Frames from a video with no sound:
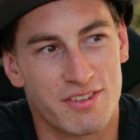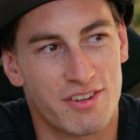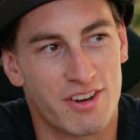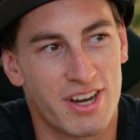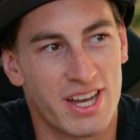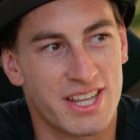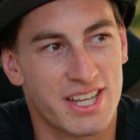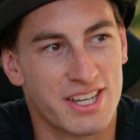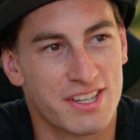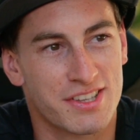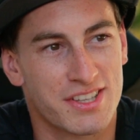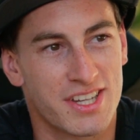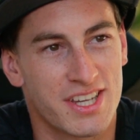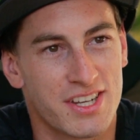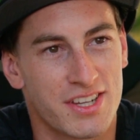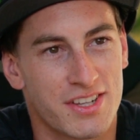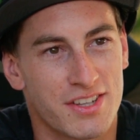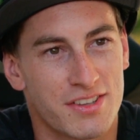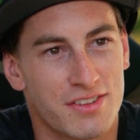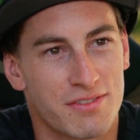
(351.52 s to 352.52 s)
Hilux
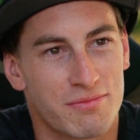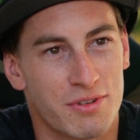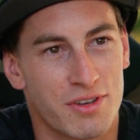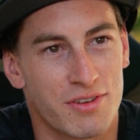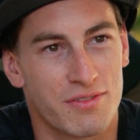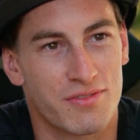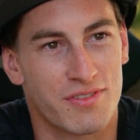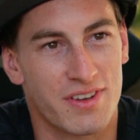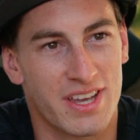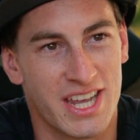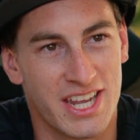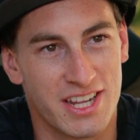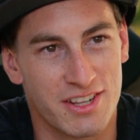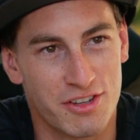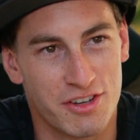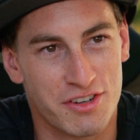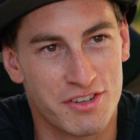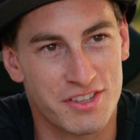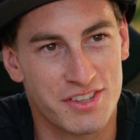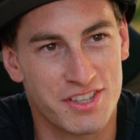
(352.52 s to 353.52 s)
centers with
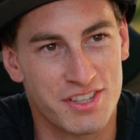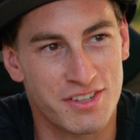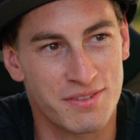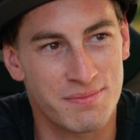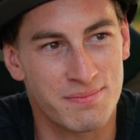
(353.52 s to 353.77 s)
e-lockers in